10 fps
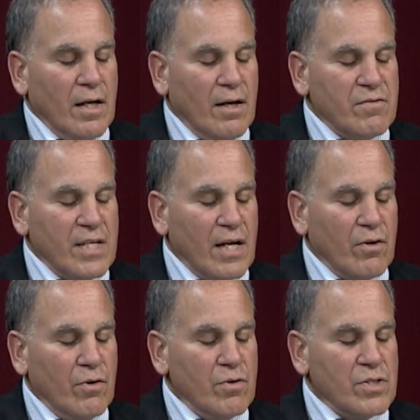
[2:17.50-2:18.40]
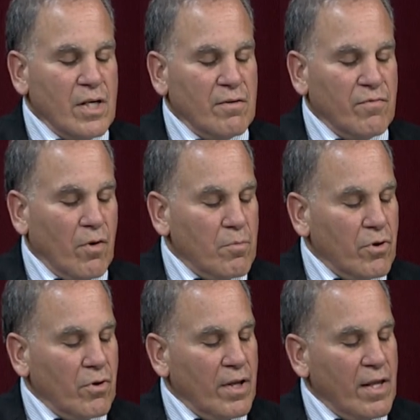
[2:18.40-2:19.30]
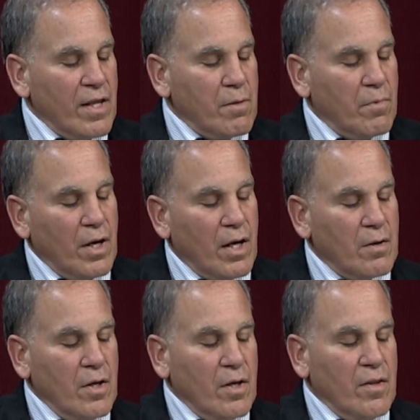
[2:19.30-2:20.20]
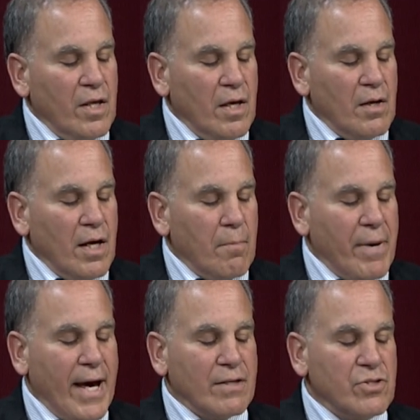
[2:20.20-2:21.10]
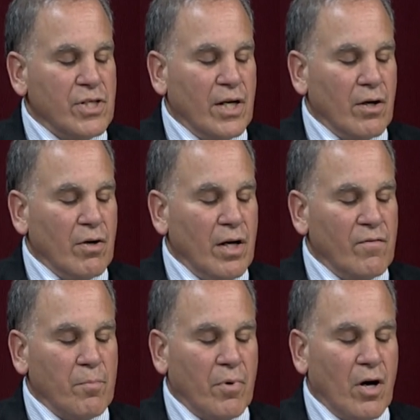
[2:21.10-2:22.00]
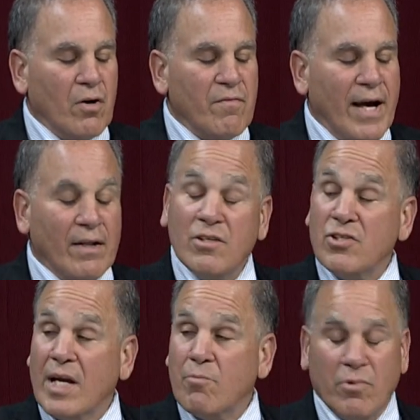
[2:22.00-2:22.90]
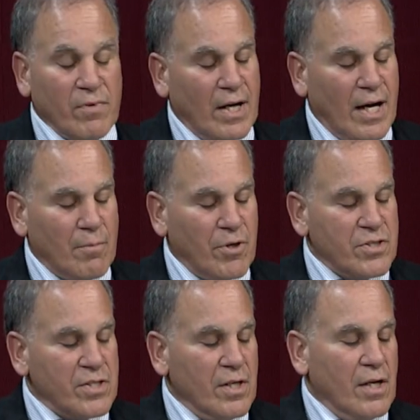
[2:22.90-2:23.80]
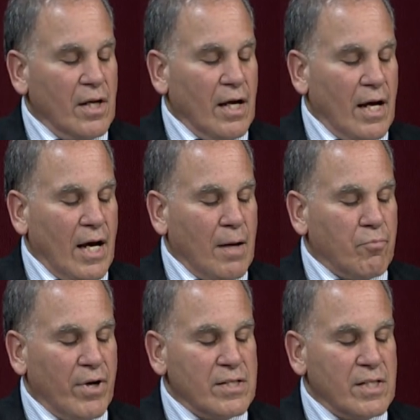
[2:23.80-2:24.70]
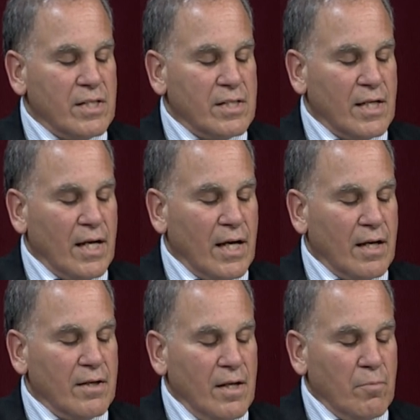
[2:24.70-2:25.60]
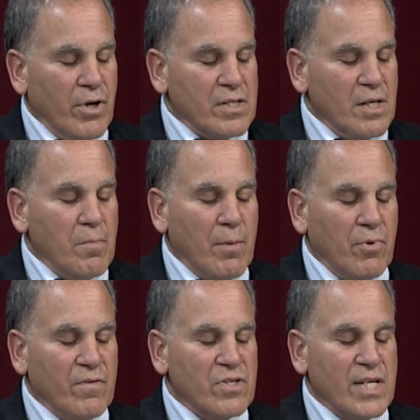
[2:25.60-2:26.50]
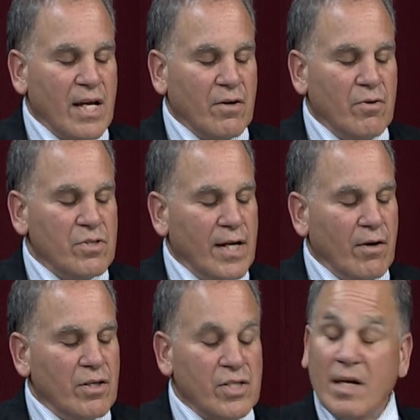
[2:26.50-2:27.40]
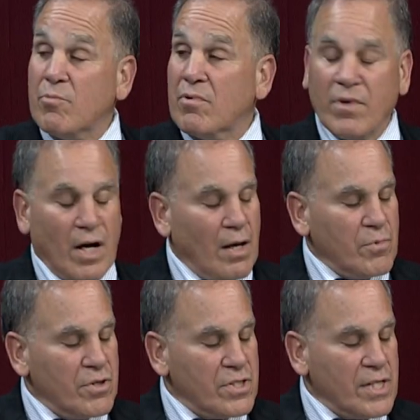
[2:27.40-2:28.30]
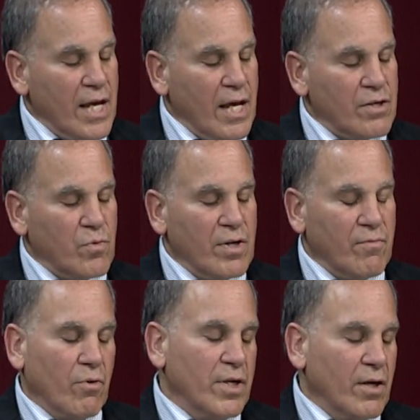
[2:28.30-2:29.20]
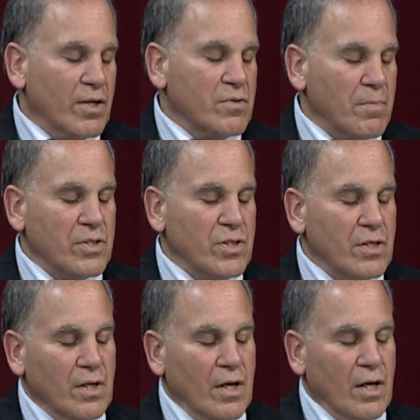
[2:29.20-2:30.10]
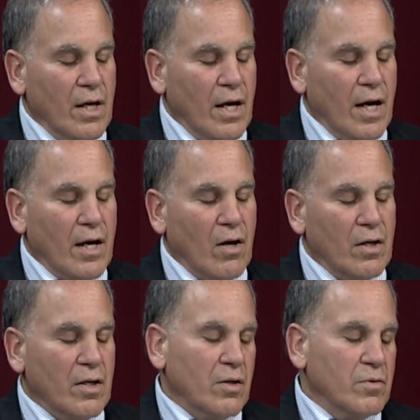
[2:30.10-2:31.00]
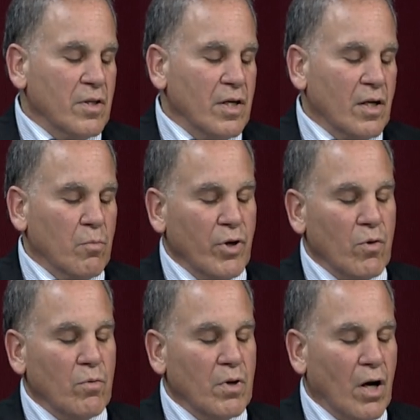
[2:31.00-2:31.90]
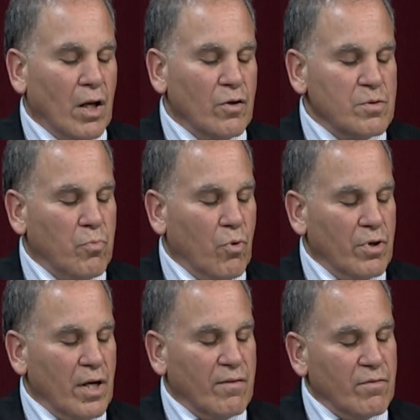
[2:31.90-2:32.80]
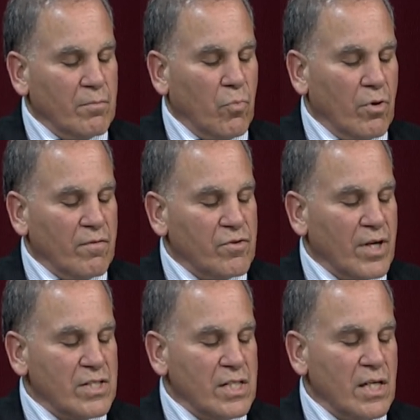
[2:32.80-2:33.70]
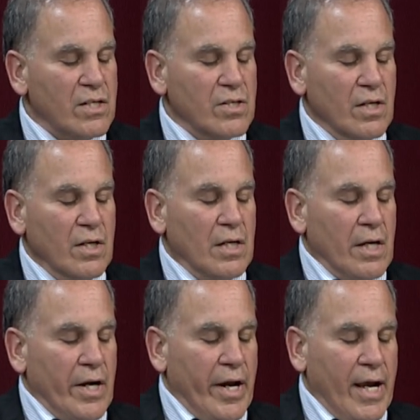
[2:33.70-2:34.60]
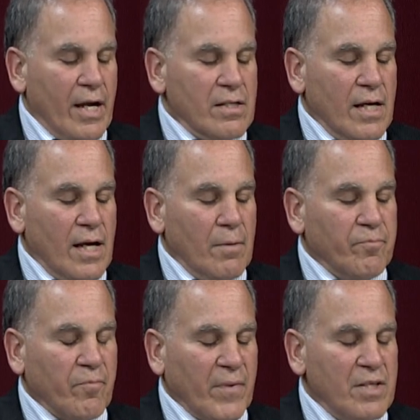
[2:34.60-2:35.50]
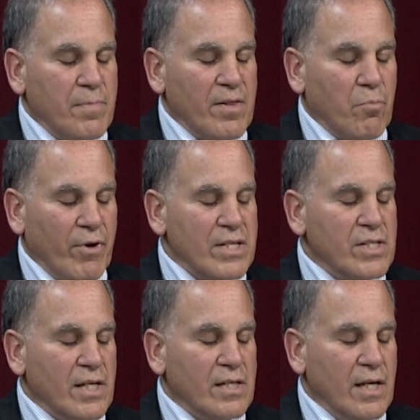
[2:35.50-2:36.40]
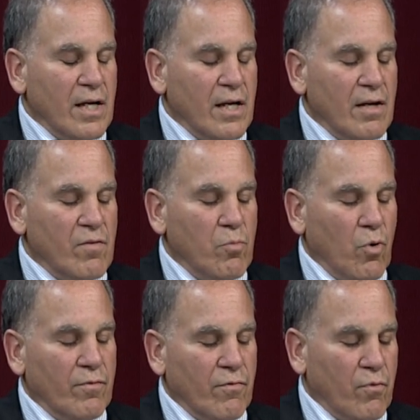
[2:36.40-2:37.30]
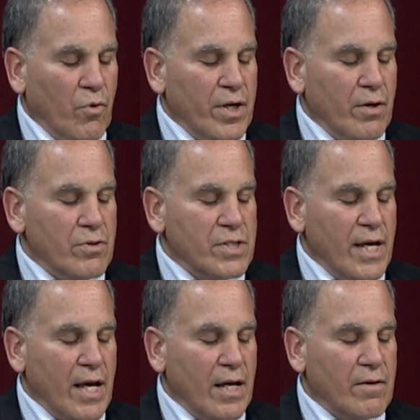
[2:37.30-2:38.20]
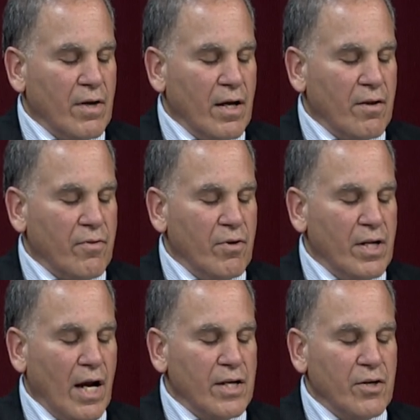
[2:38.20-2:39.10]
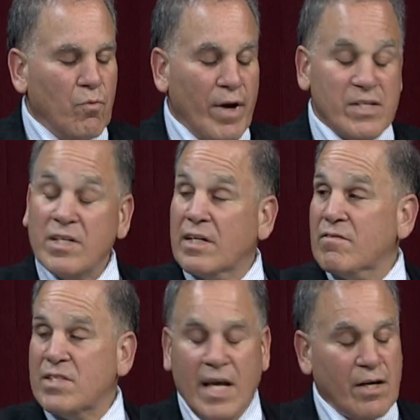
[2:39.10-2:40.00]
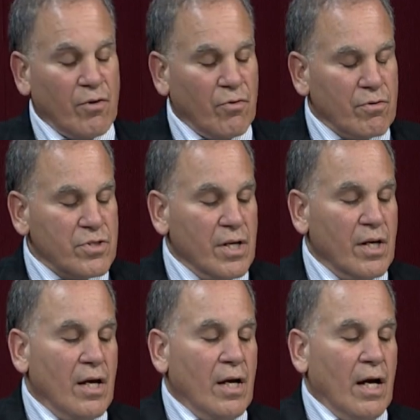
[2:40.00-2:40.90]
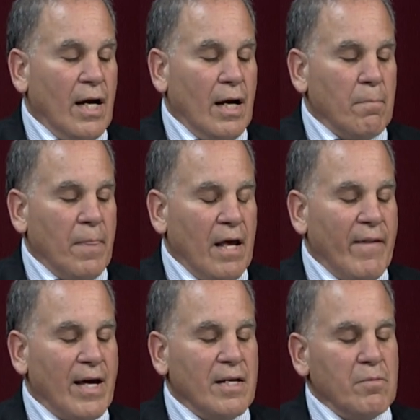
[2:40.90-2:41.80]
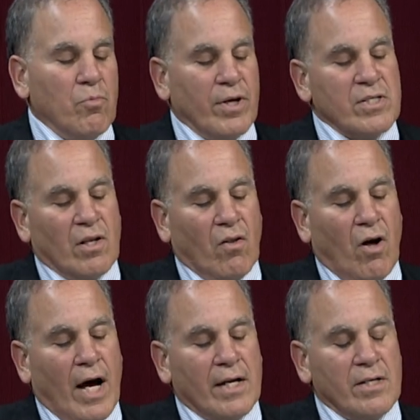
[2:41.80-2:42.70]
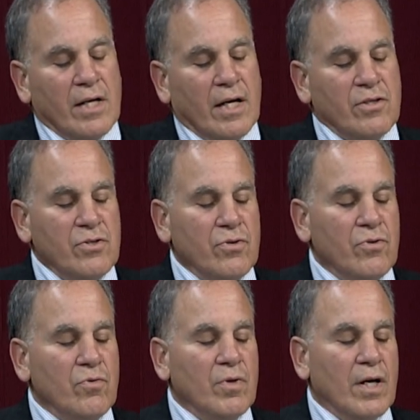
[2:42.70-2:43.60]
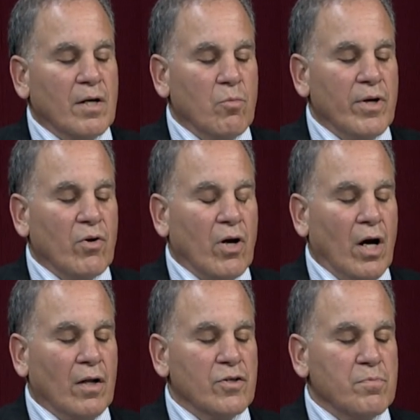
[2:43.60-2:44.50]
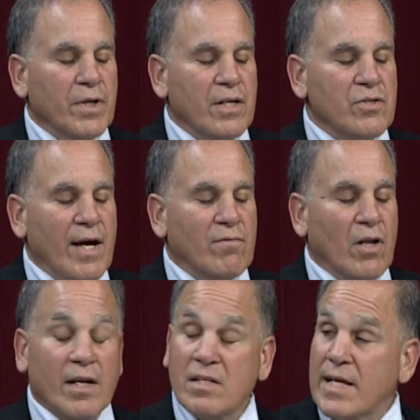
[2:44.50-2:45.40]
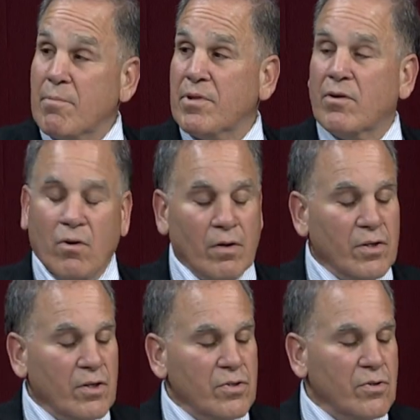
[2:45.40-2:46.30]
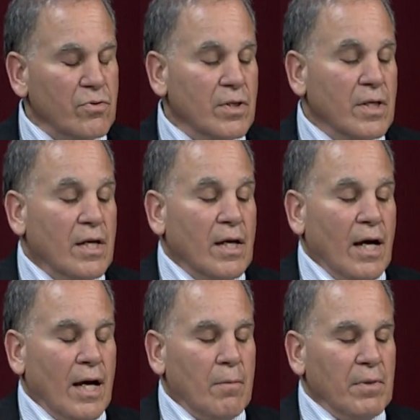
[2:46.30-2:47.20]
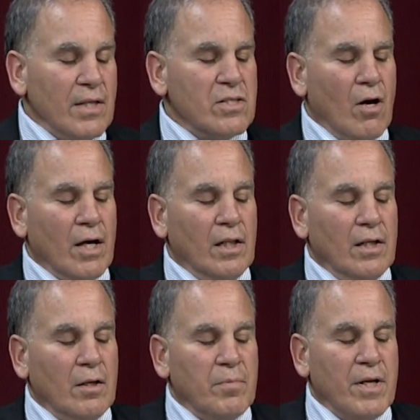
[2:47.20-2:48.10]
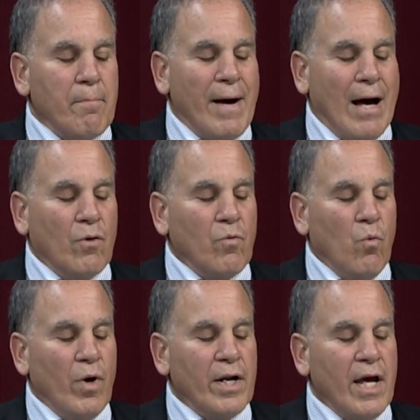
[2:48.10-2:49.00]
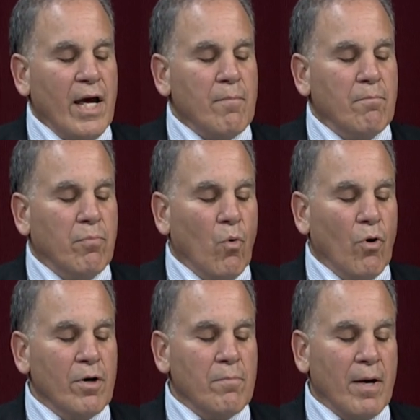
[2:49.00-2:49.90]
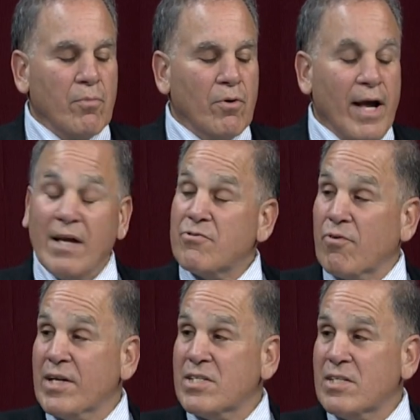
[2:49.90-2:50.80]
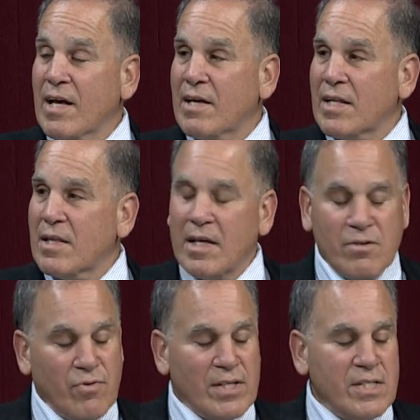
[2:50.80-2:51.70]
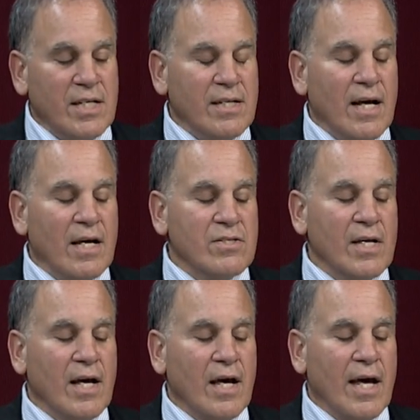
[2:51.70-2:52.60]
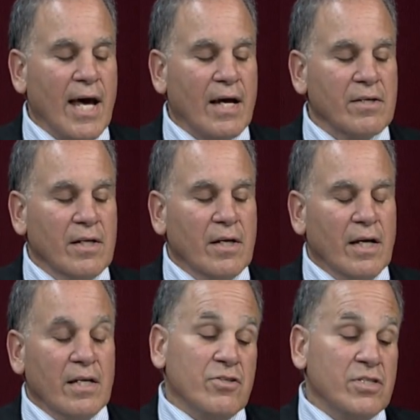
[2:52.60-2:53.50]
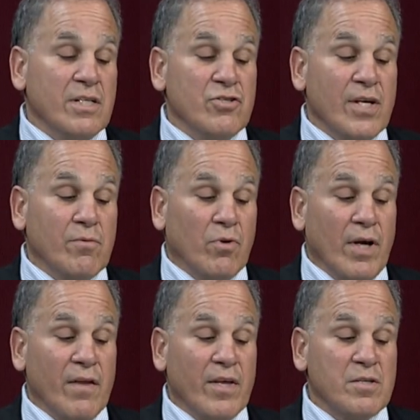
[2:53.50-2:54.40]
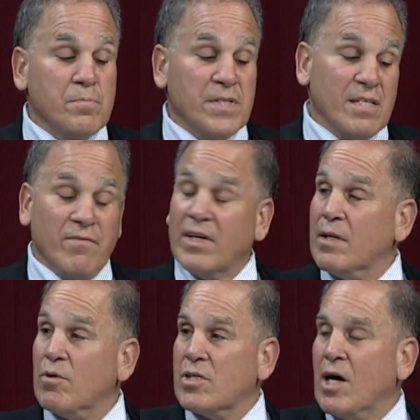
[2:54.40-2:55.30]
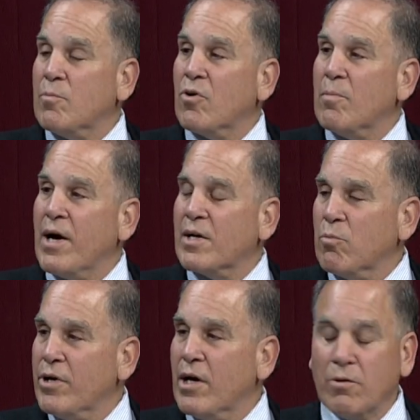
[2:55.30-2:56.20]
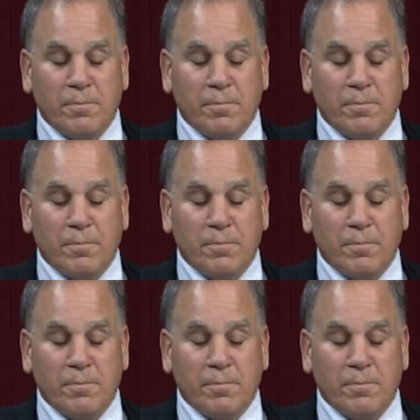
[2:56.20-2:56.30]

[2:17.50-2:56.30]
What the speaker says: Santa Cruz Farm Bureau, and then the past chair of the Pajaro Valley Chamber of Commerce, presently a member of the Santa Cruz Area Chamber of Commerce, and 24 years, as I mentioned, on the Cabrillo College Board of Trustees. And has been the president of the board for 4 years and a 39-year resident of Santa Cruz. And that brings a lot to Cabrillo College because you have a lot of depth in all that you do. Let's talk a little bit about what a board member at trustee does just in general, and then specifically we'll talk more about Cabrillo.